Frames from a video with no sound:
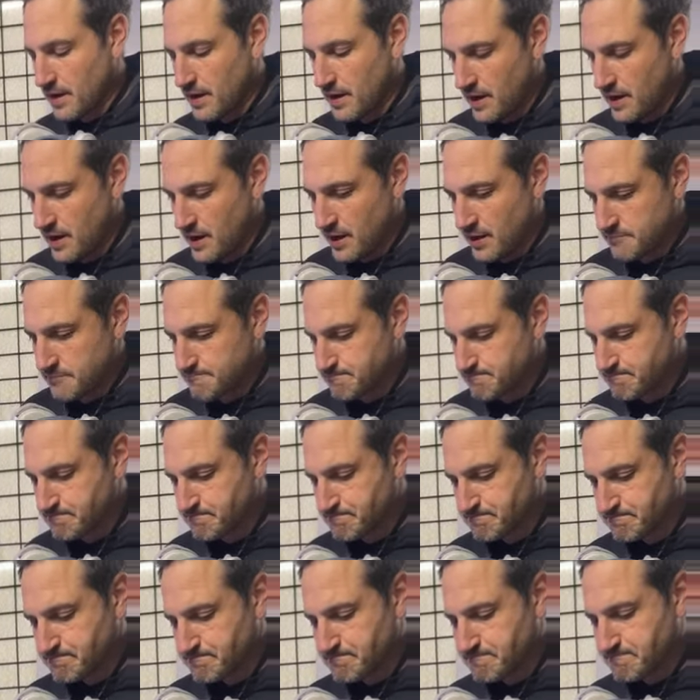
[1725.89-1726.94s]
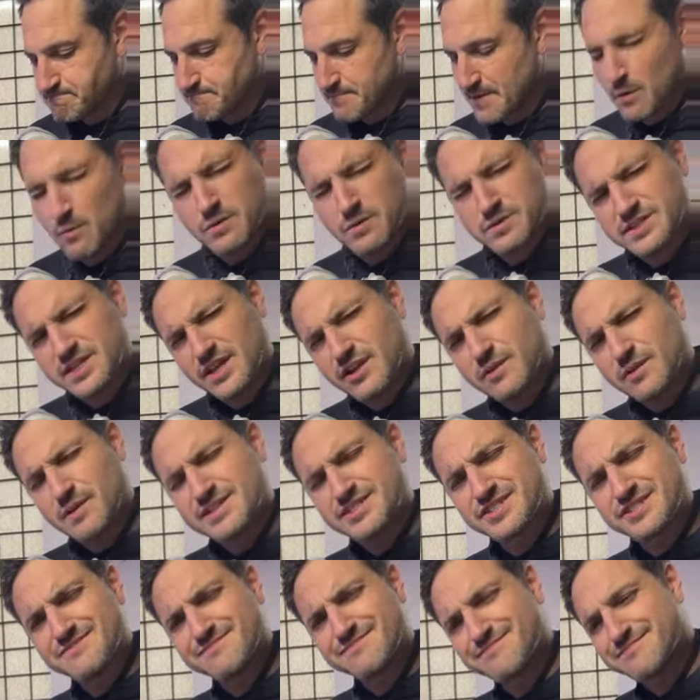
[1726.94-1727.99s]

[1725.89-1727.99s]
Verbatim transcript: Um, what was the other question?